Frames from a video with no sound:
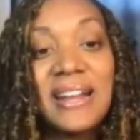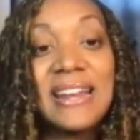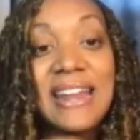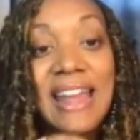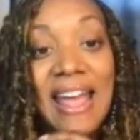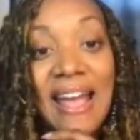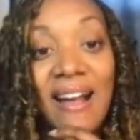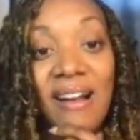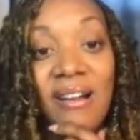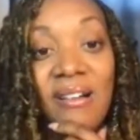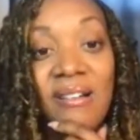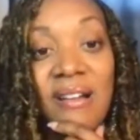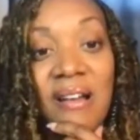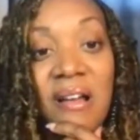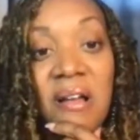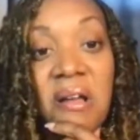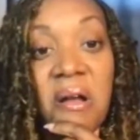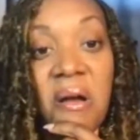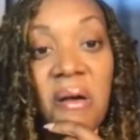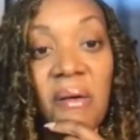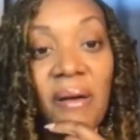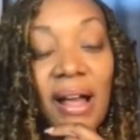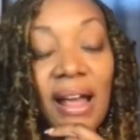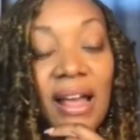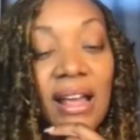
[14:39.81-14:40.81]
now.
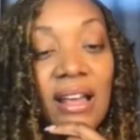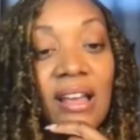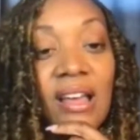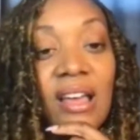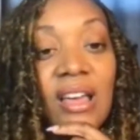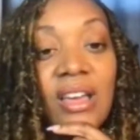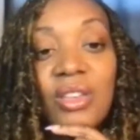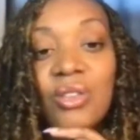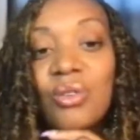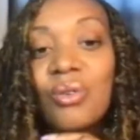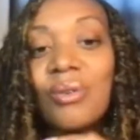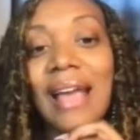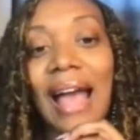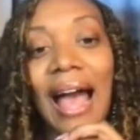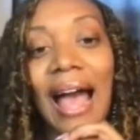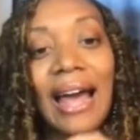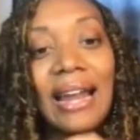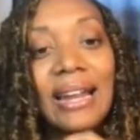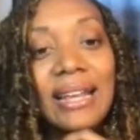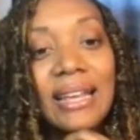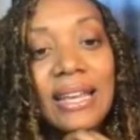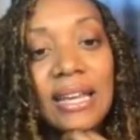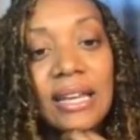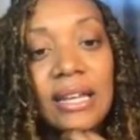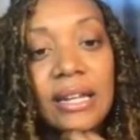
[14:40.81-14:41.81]
Okay. You got to
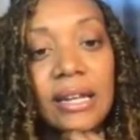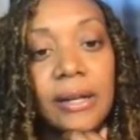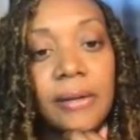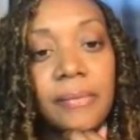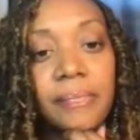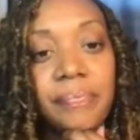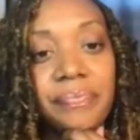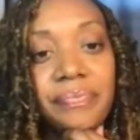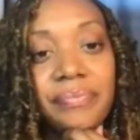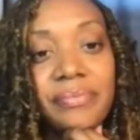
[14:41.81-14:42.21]
get it.